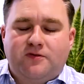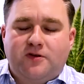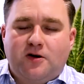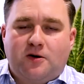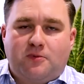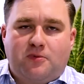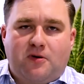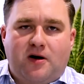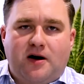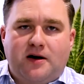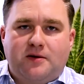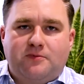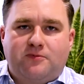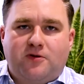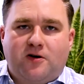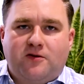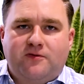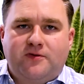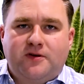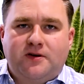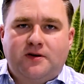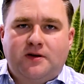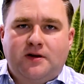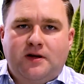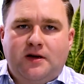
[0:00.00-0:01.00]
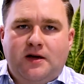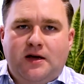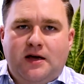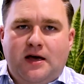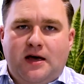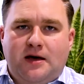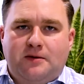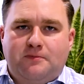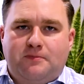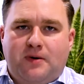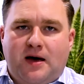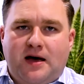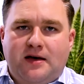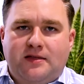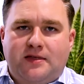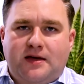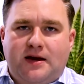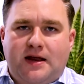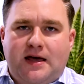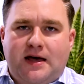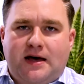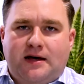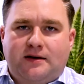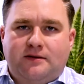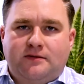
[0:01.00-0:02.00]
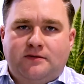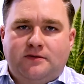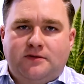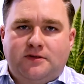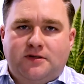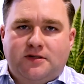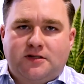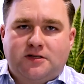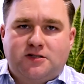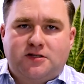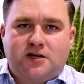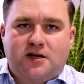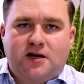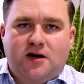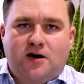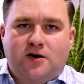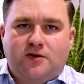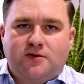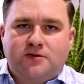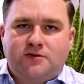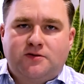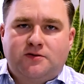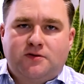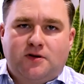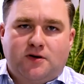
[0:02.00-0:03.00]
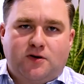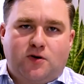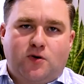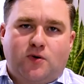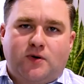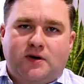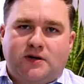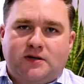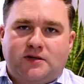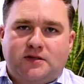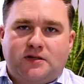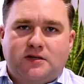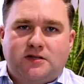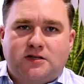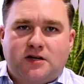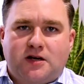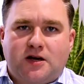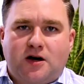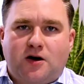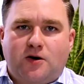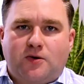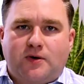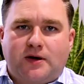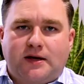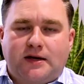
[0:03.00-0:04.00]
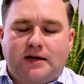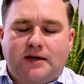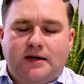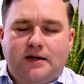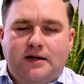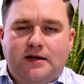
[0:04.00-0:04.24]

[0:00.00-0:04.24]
the operating profit and pay that out to the shareholders according to their shareholding.